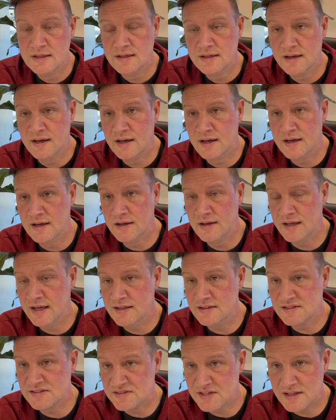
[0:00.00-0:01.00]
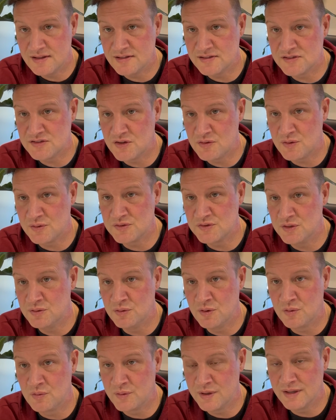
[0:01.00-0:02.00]
I hate to say this to those of you who
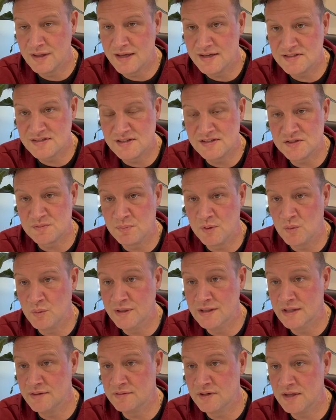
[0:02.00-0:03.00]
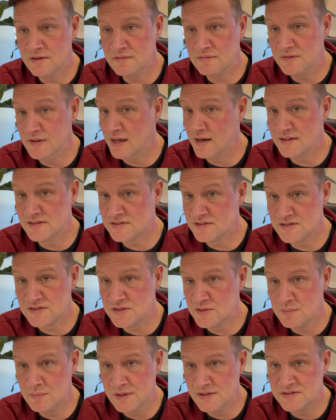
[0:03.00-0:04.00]
don't realize this, but we live in a fiat
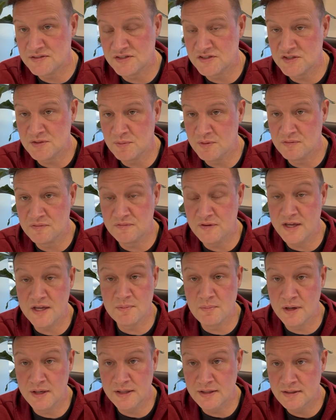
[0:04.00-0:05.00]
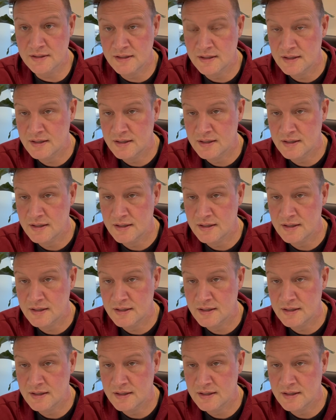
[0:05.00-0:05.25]
system, a system of fake money.